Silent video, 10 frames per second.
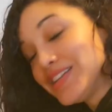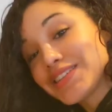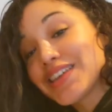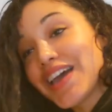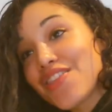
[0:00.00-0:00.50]

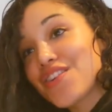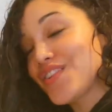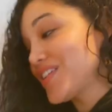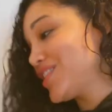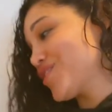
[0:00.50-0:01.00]
Together,
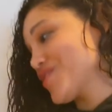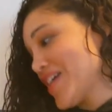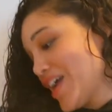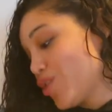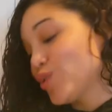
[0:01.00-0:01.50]
they're going to
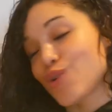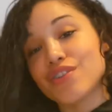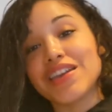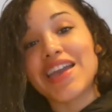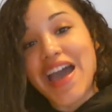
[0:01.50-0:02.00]
create
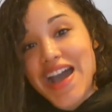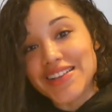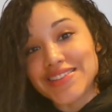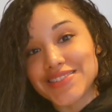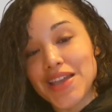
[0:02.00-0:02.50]
chlorine
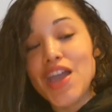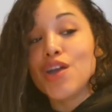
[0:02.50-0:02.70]
gas.